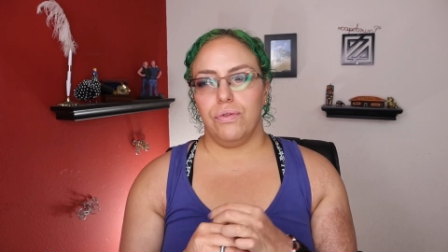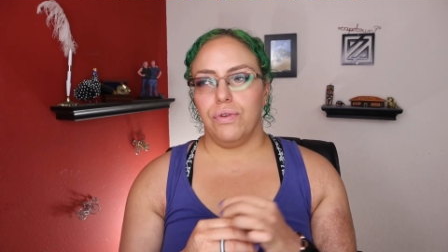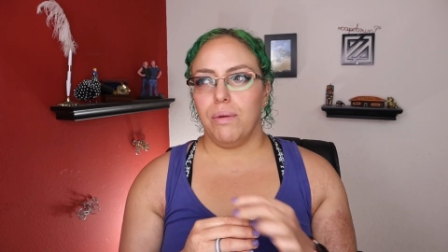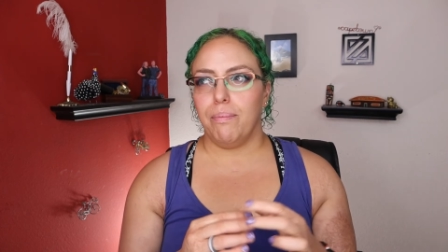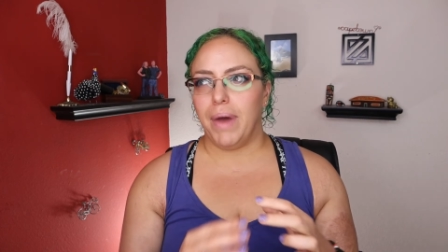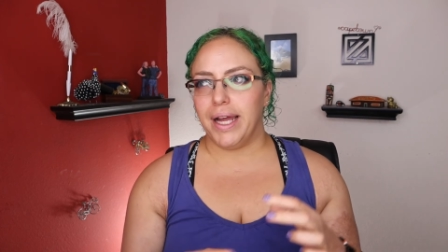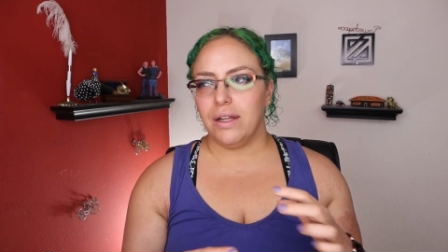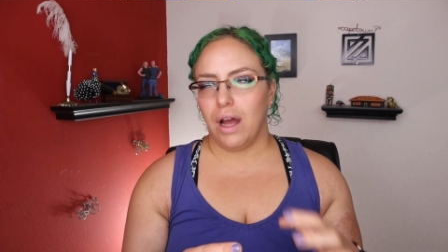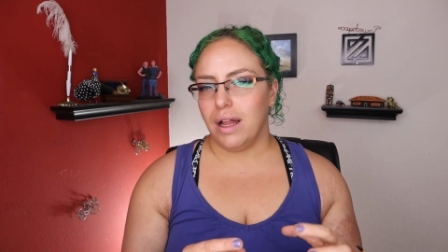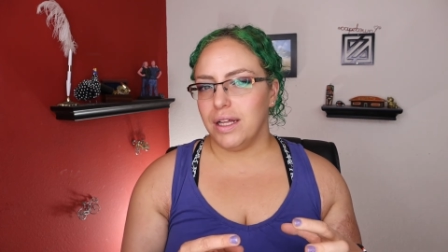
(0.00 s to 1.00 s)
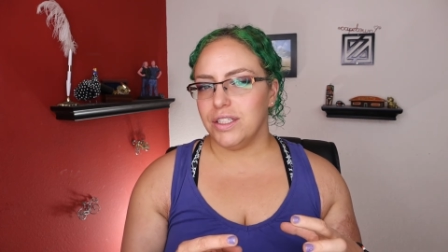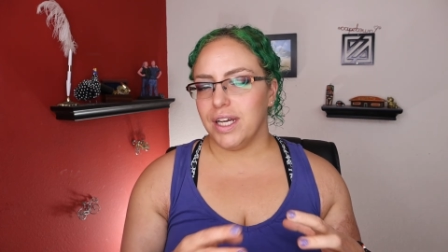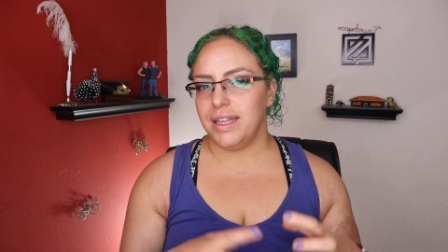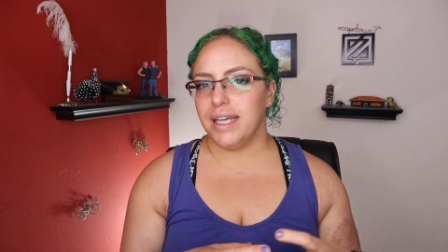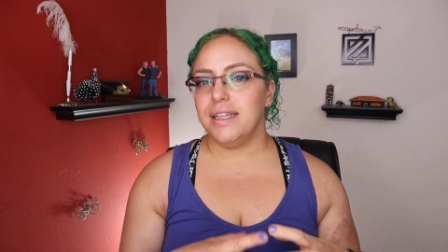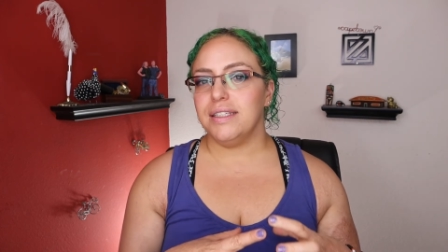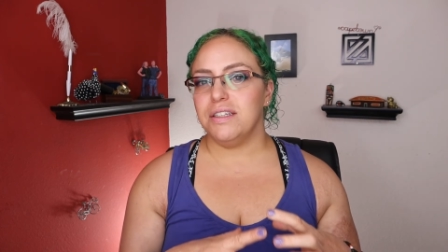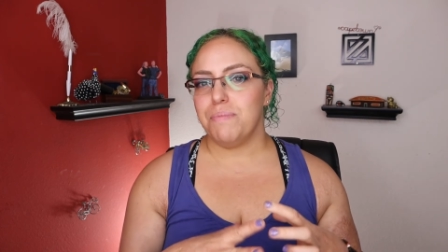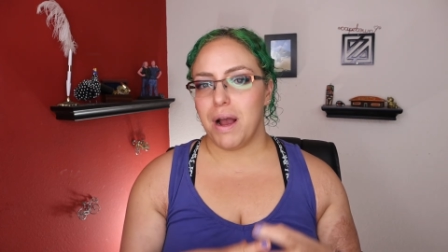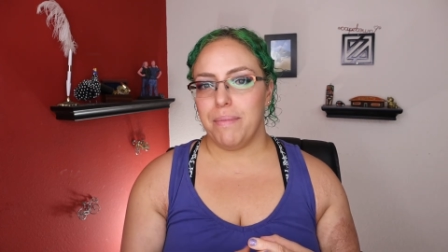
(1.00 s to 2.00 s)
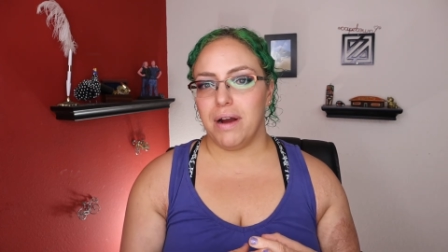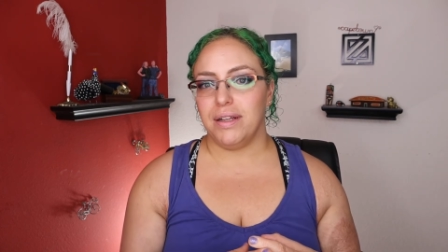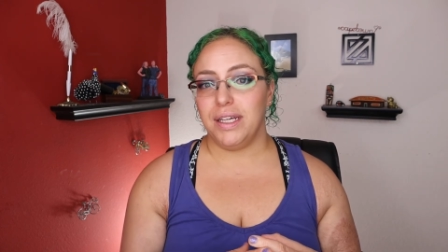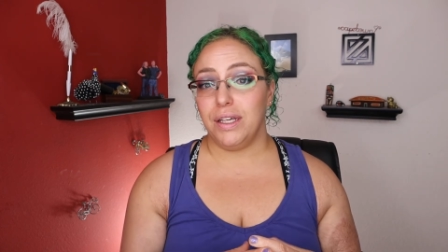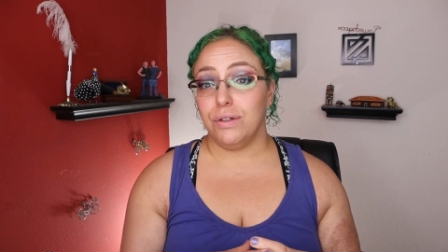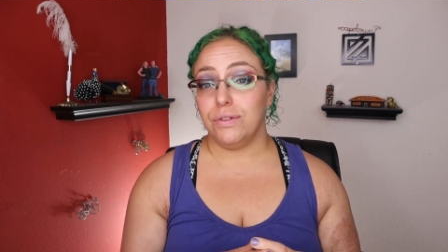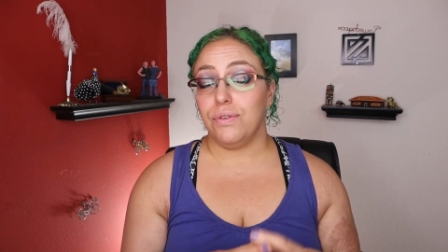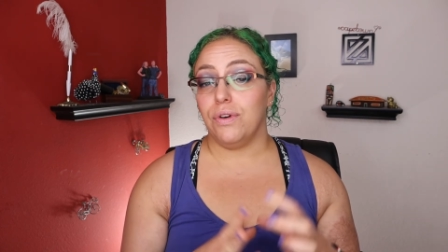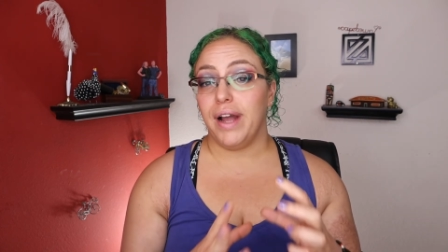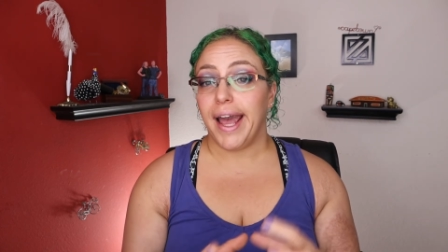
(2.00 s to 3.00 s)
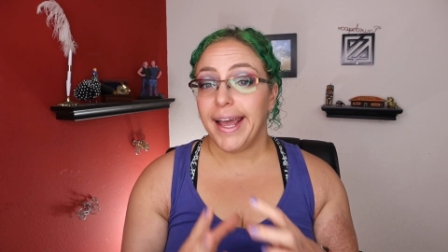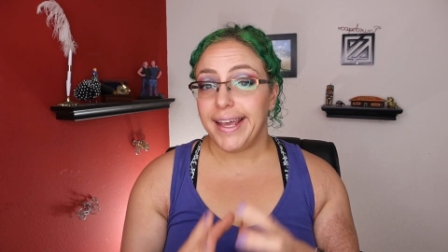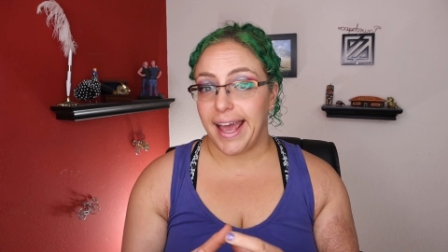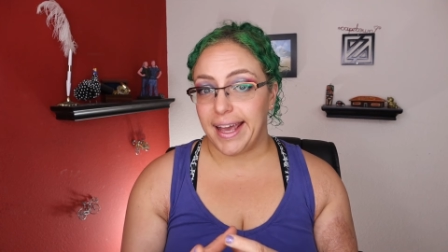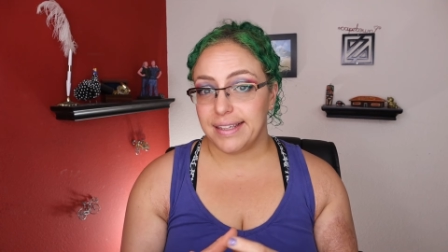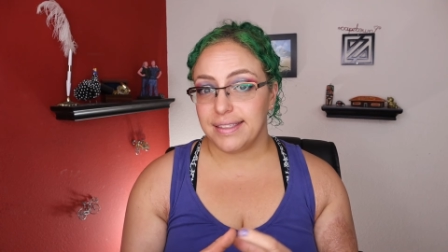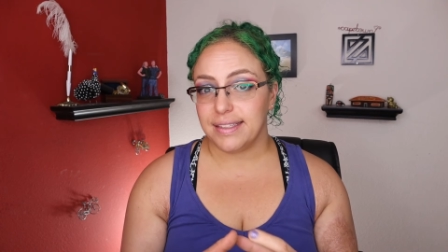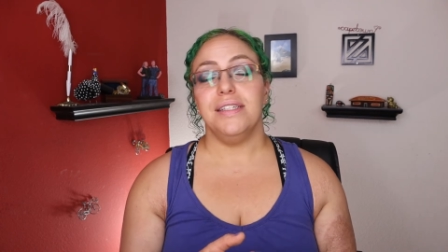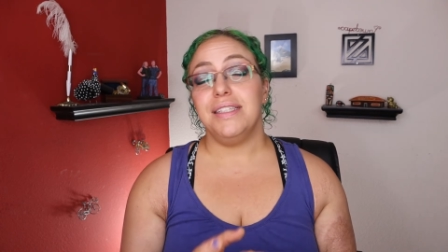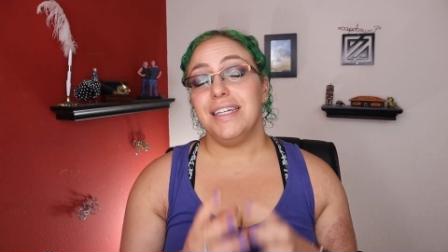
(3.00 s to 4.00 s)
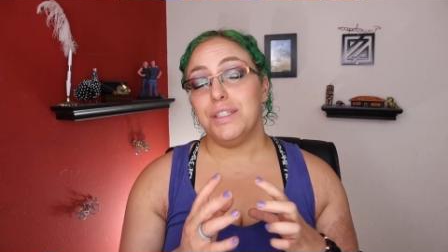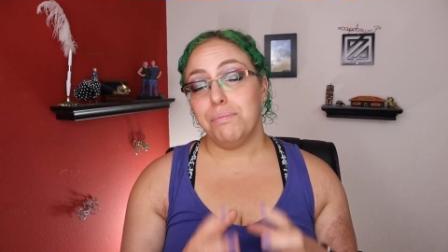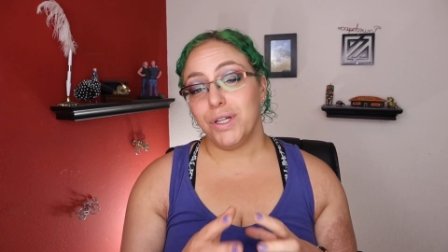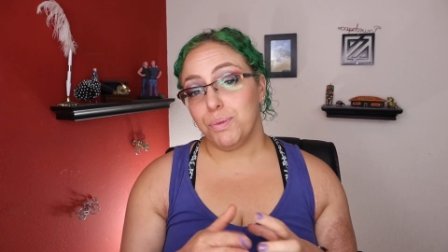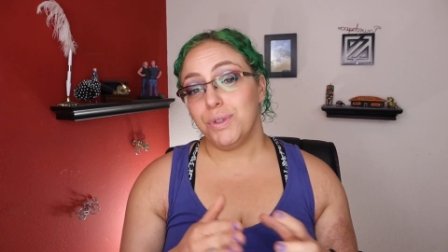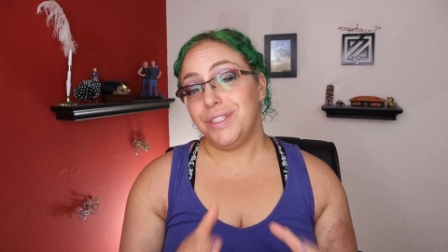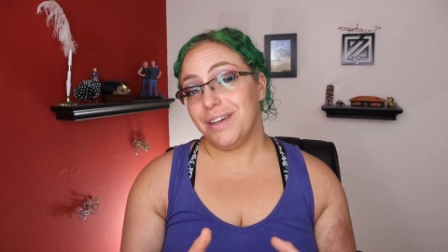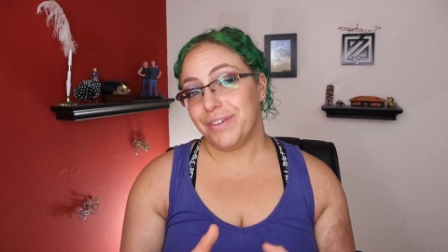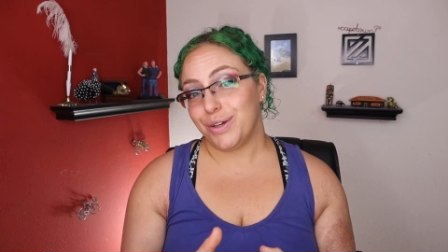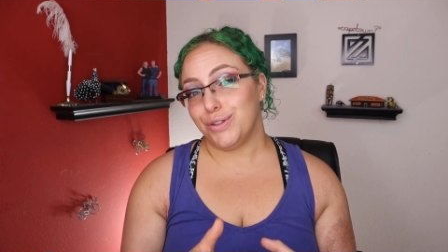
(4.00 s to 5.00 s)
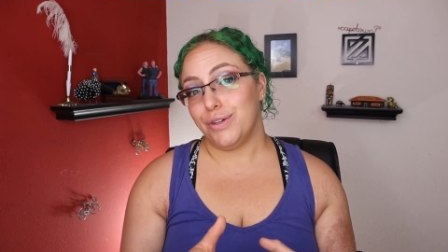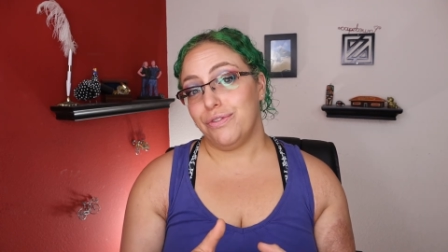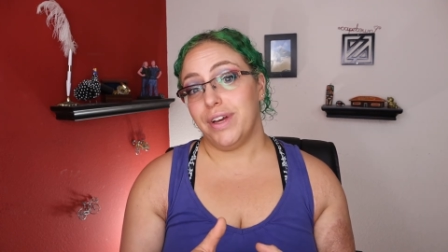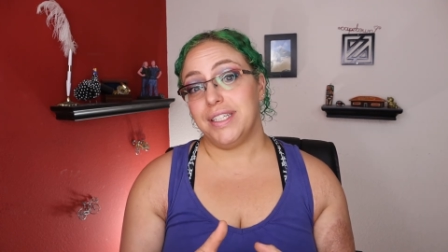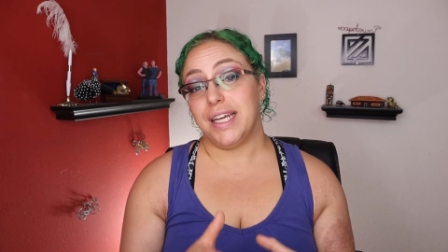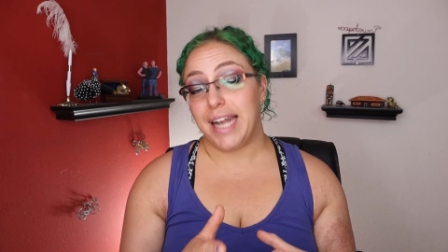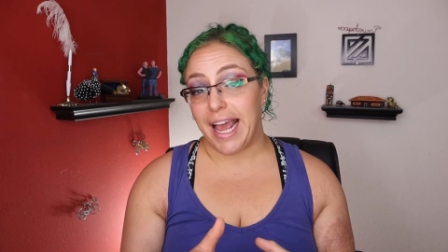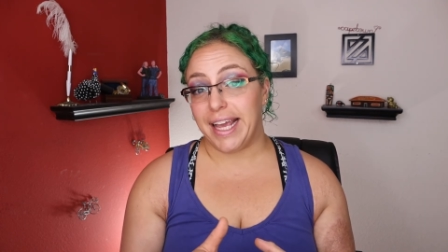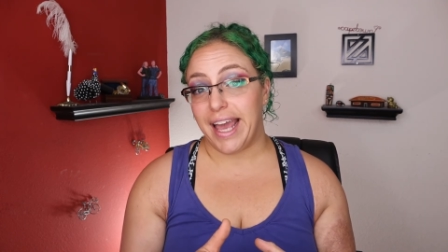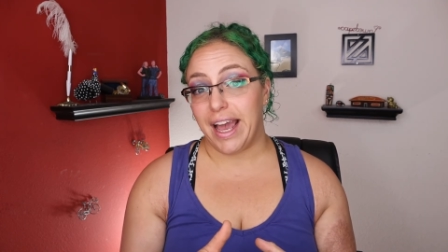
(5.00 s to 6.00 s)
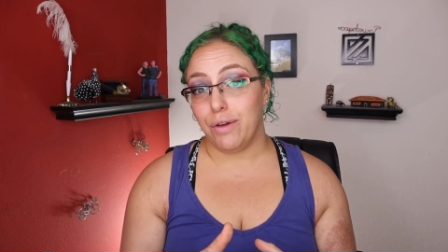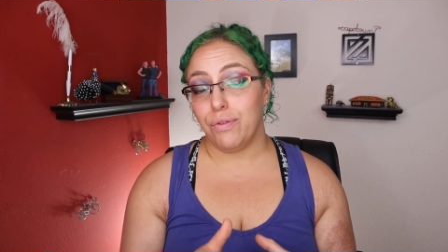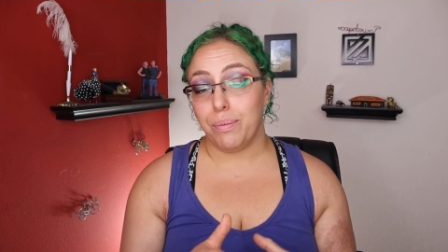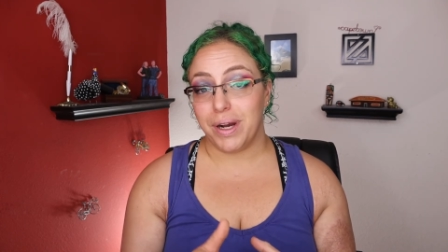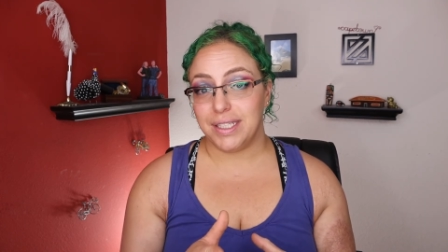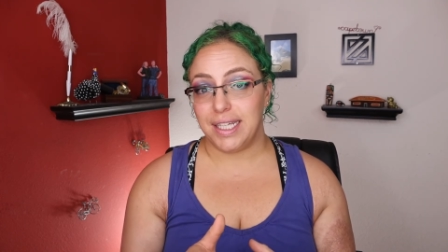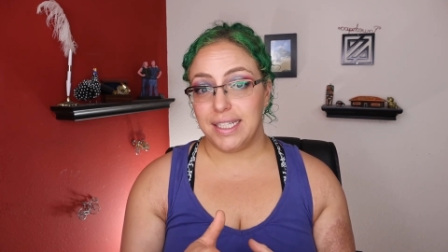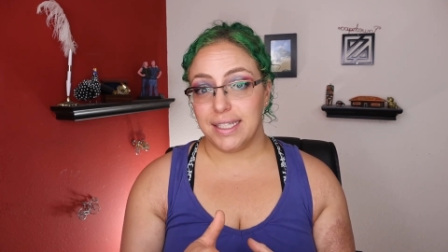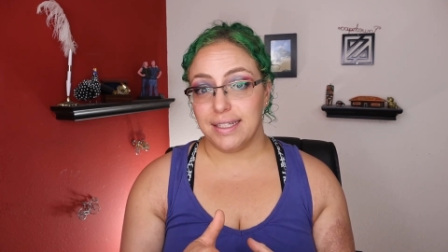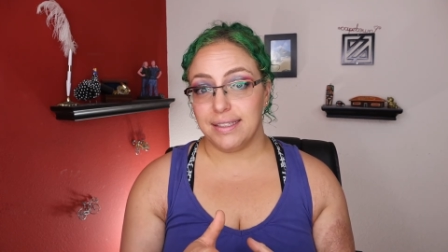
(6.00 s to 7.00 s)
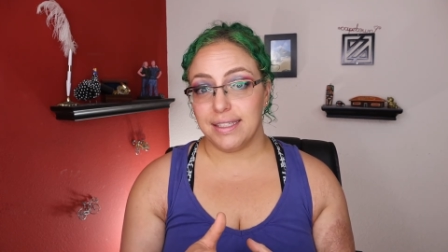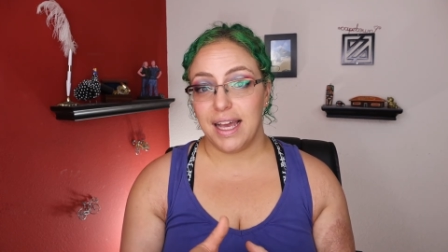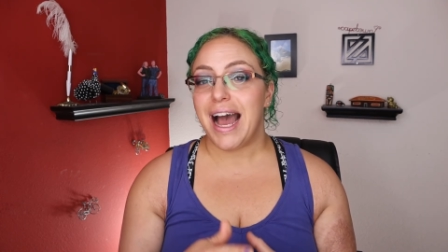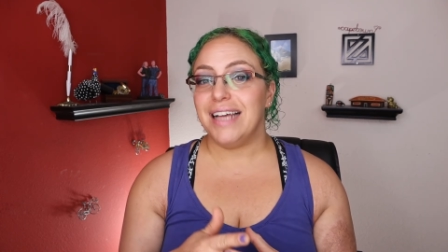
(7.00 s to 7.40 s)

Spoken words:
From my knowledge, I think this is primarily used for AKs, since it is much more difficult to fit an AK for prosthesis.